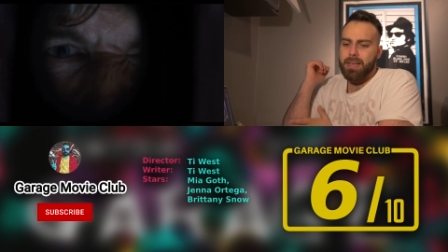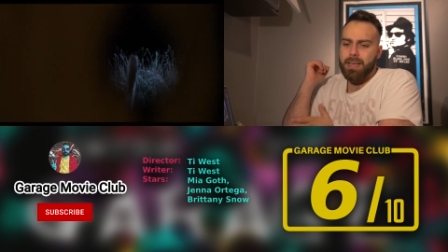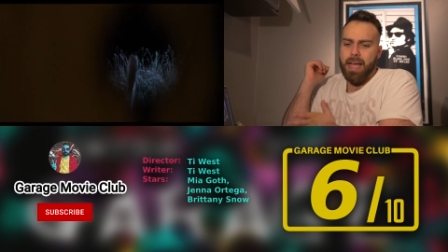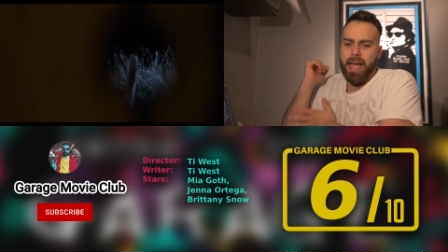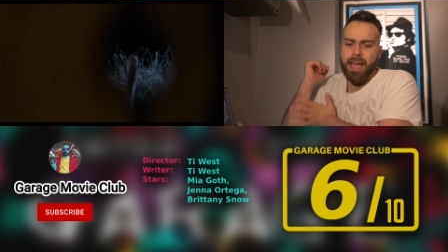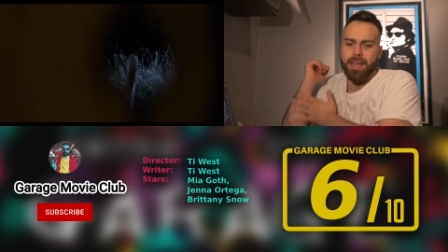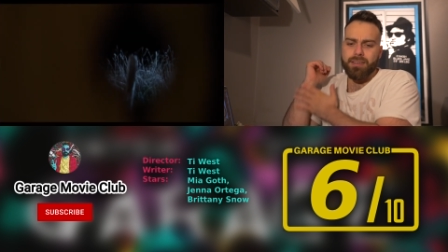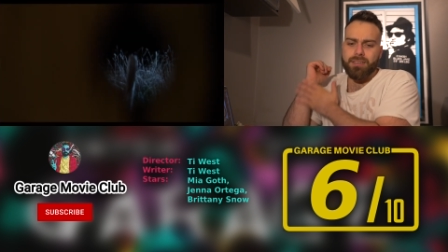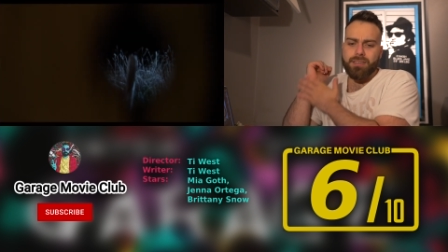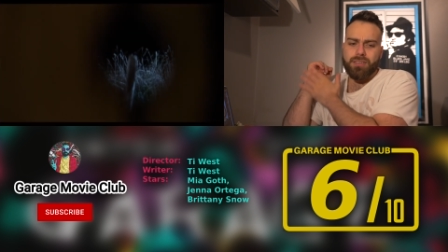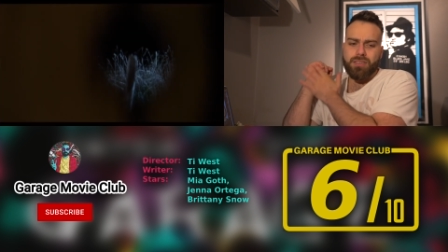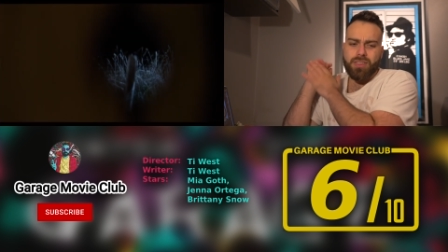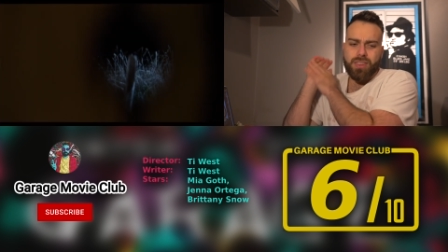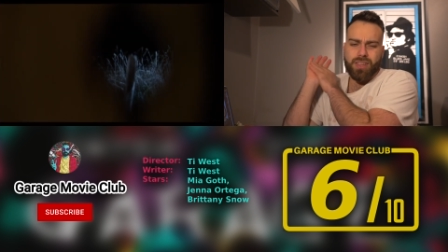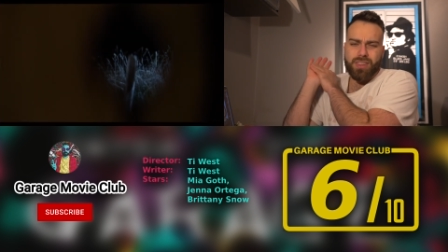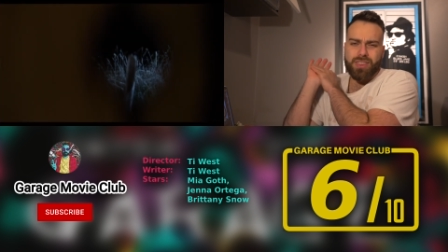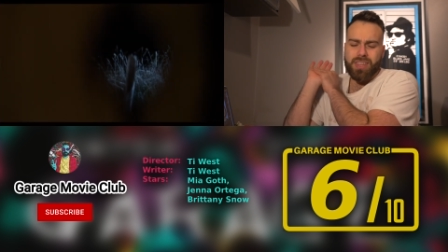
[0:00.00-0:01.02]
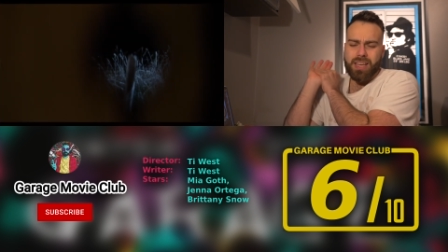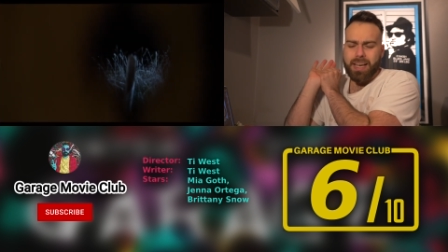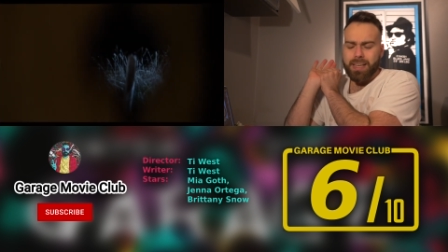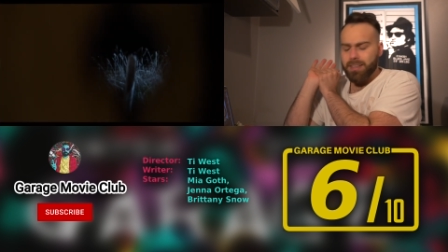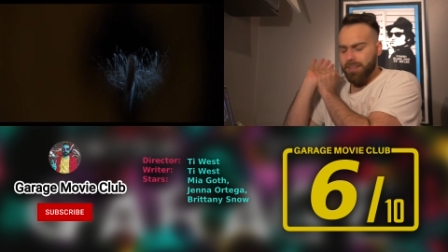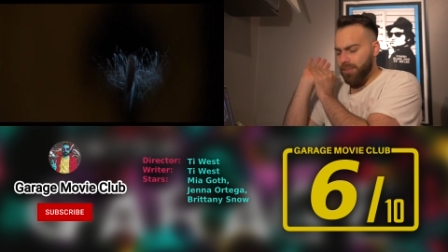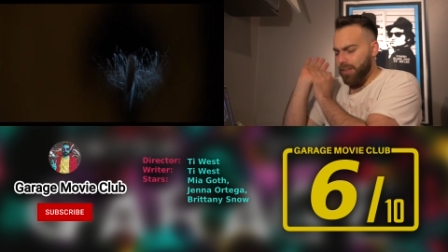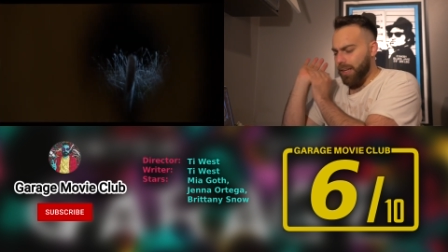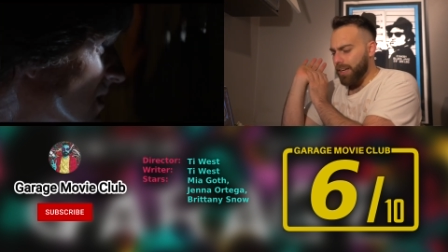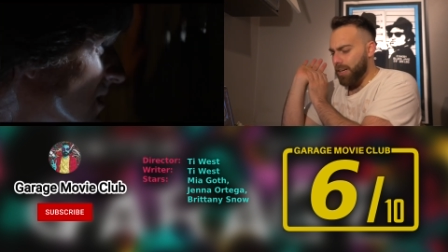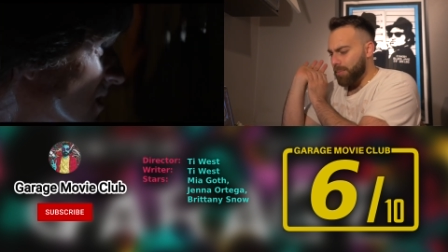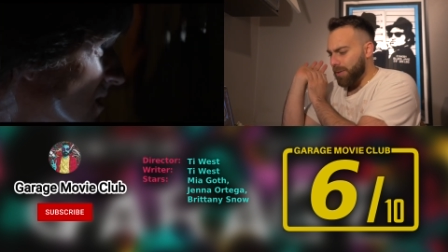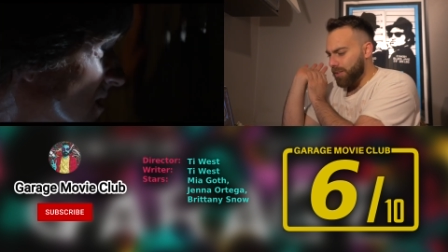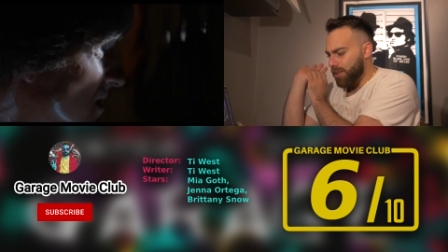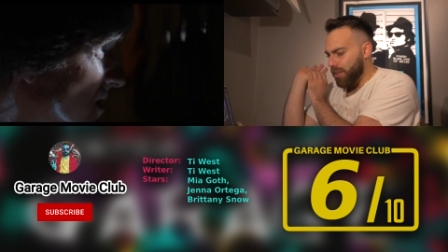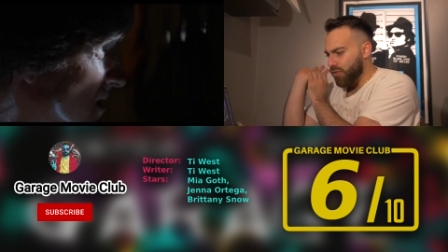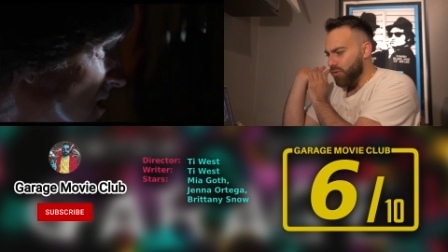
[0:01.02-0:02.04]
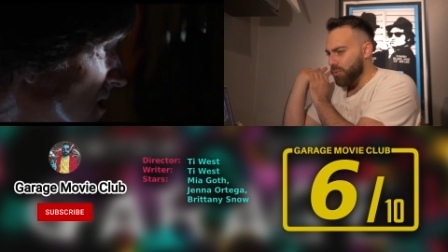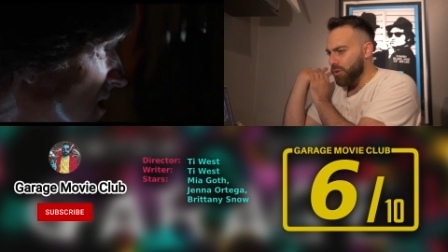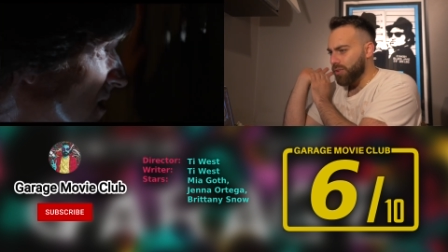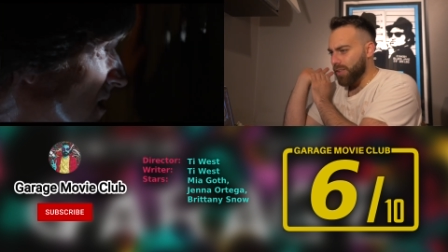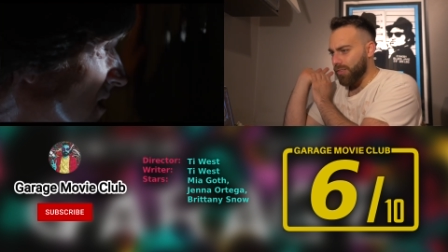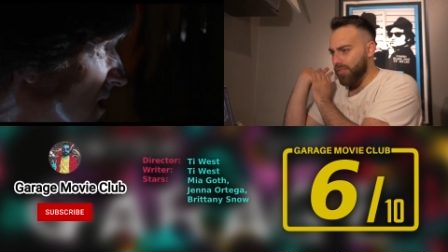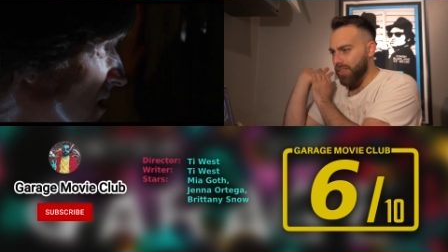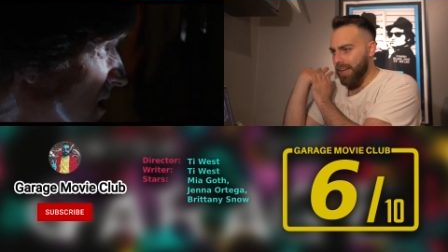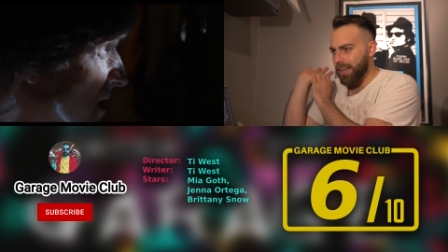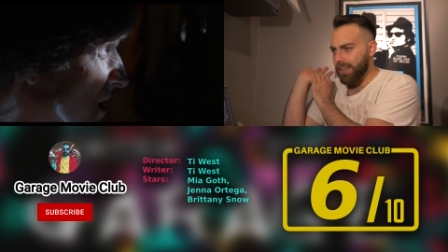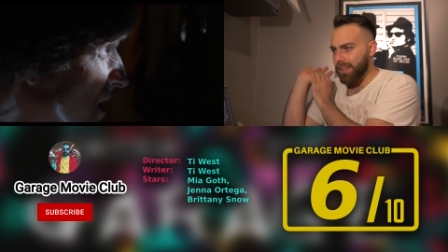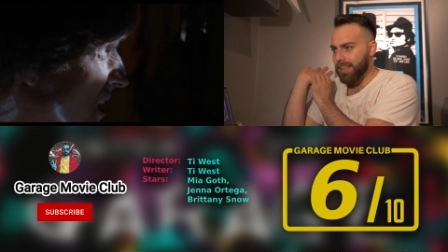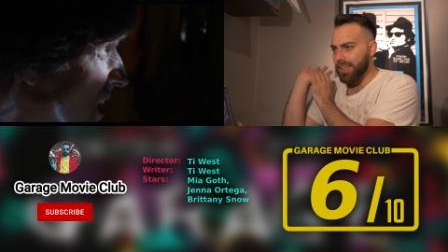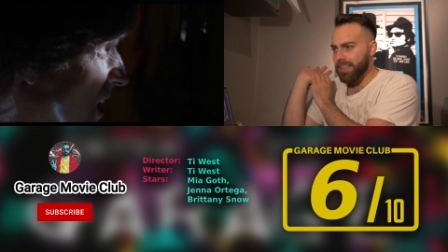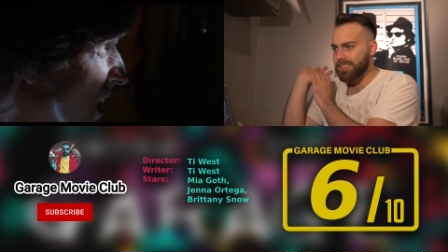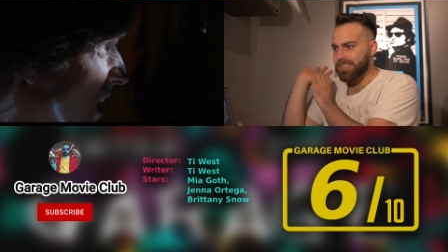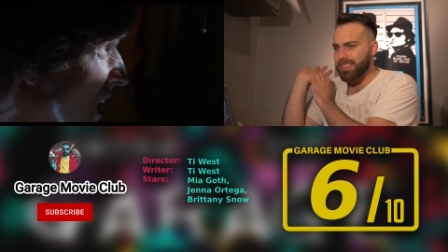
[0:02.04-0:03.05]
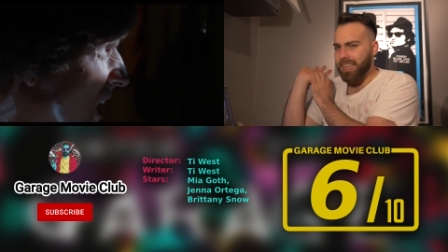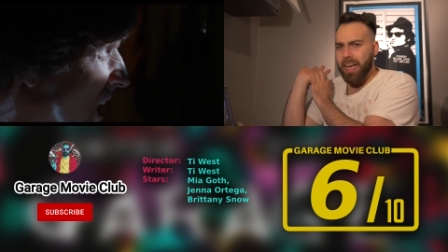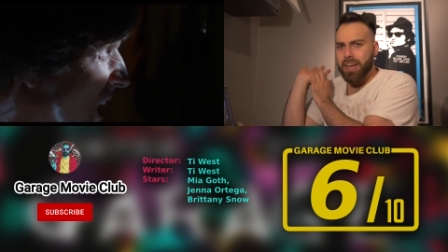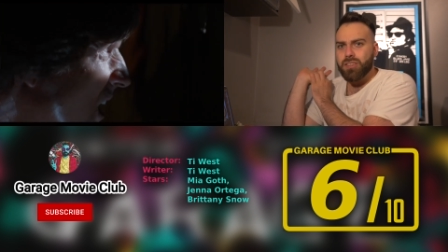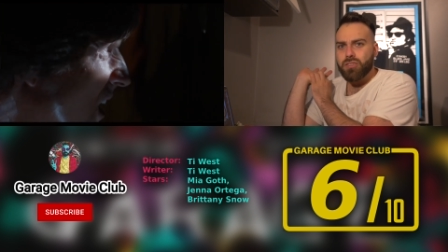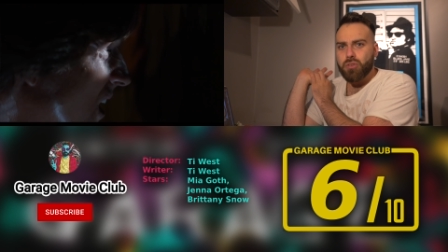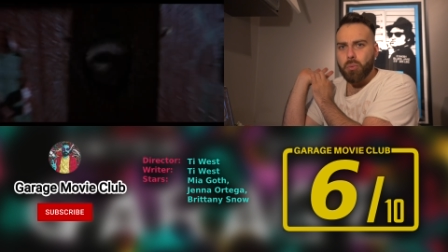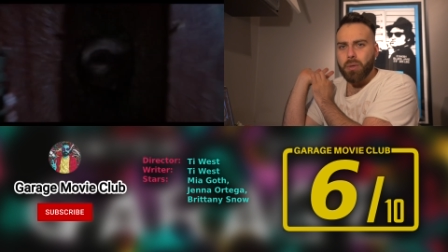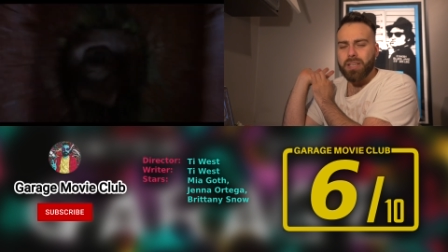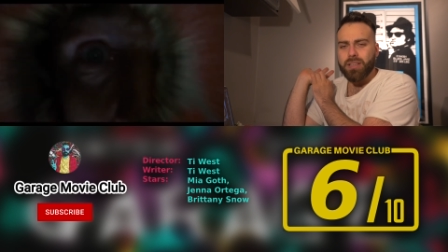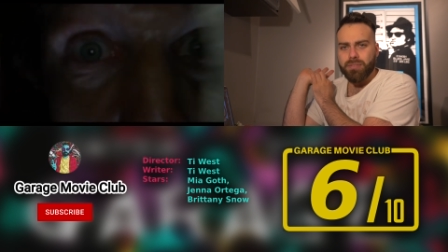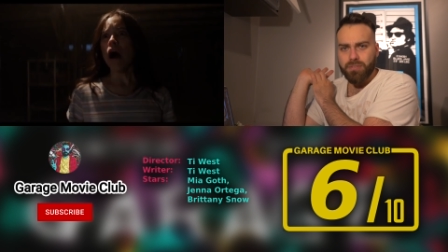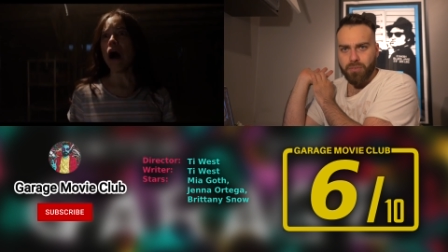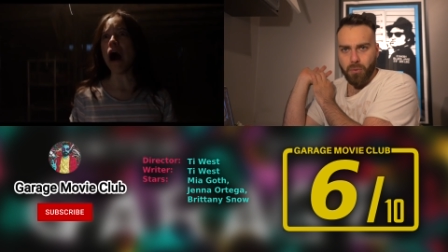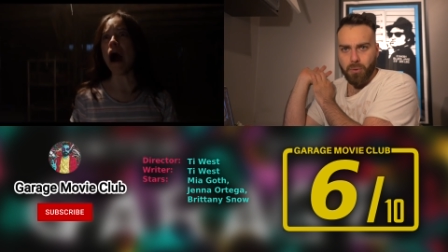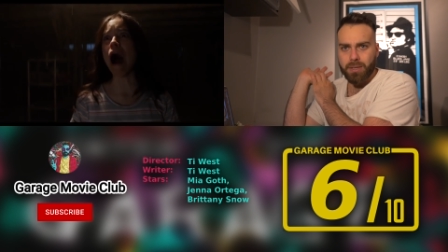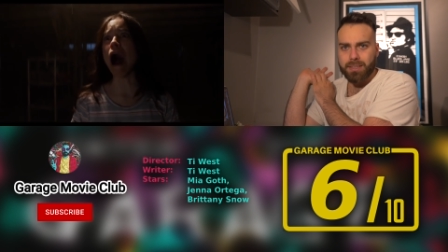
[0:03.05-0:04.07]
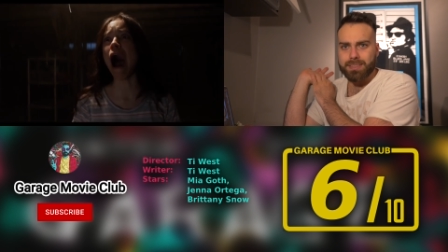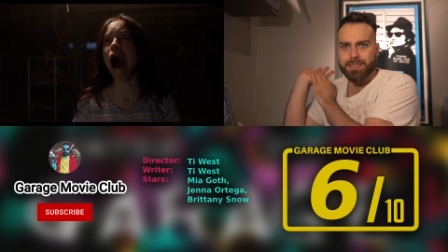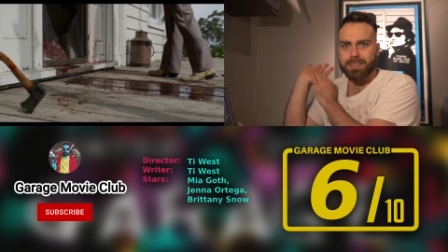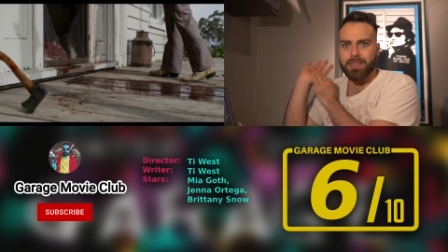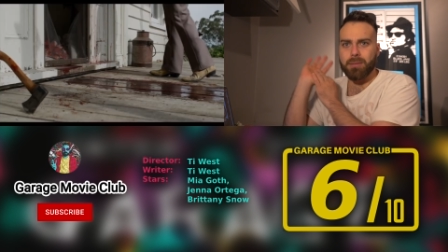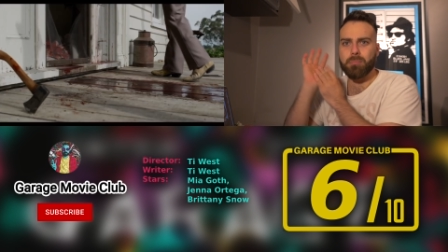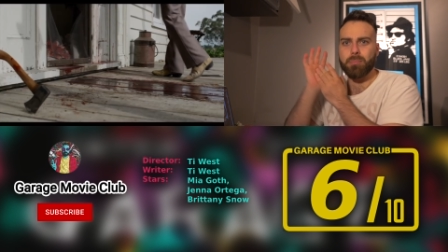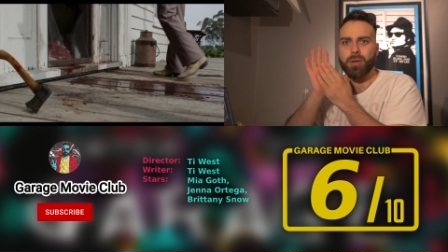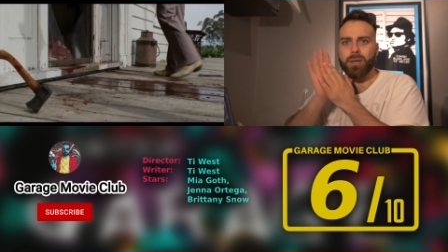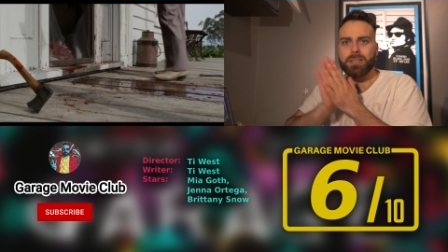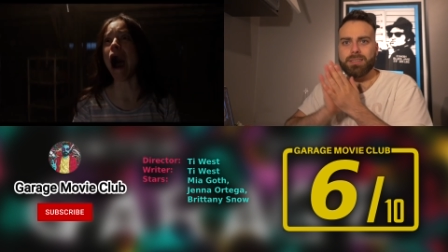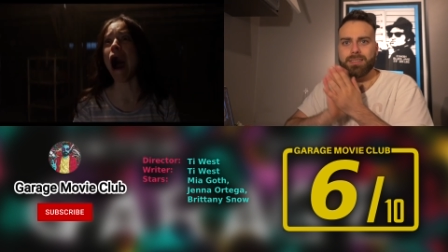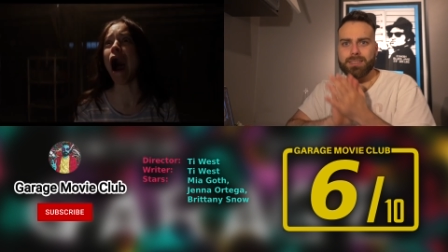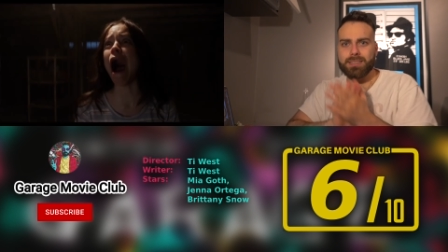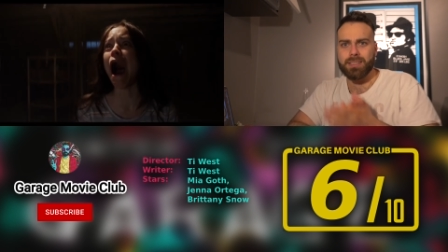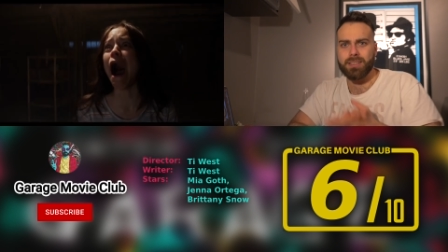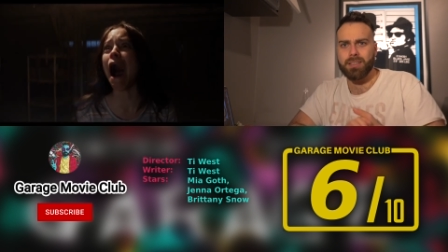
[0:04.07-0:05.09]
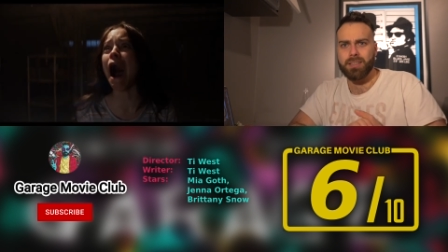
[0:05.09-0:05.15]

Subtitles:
And the thing I didn't like about this movie is that it's A24 at some parts.